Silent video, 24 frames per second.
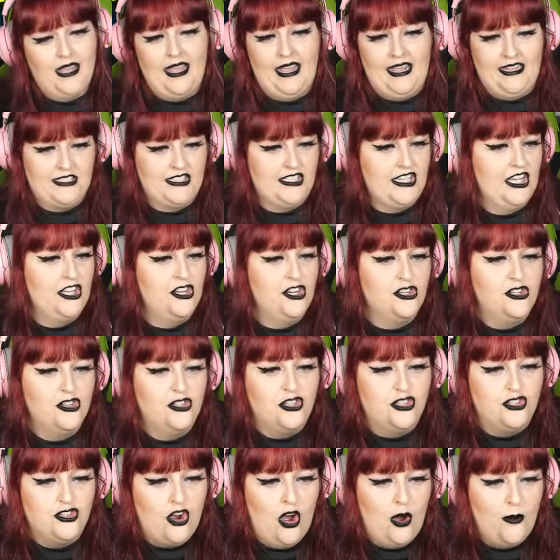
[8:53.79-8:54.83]
It's gonna do
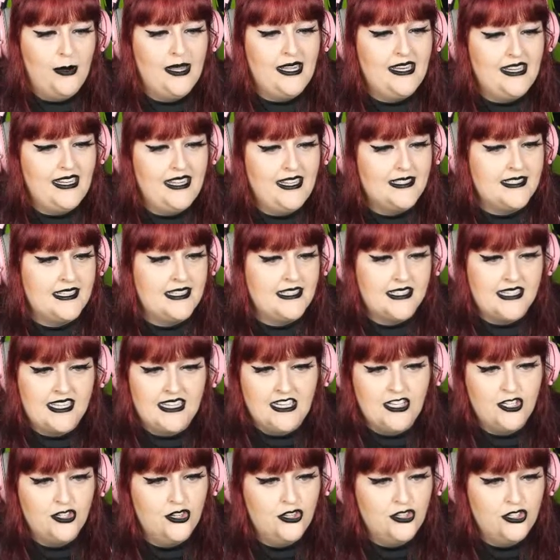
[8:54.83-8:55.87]
the job. It is. It's
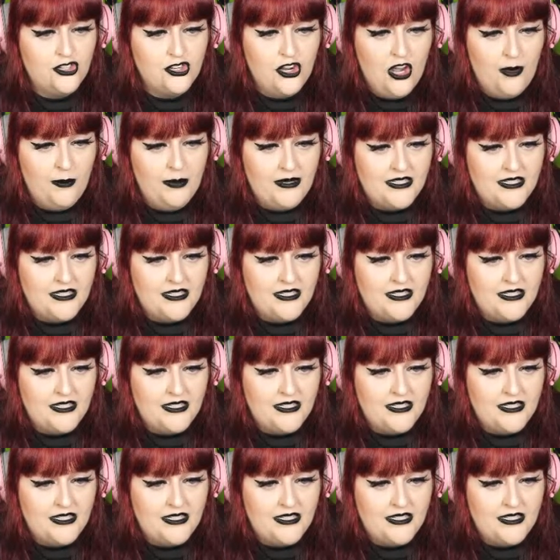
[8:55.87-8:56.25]
gonna do the job.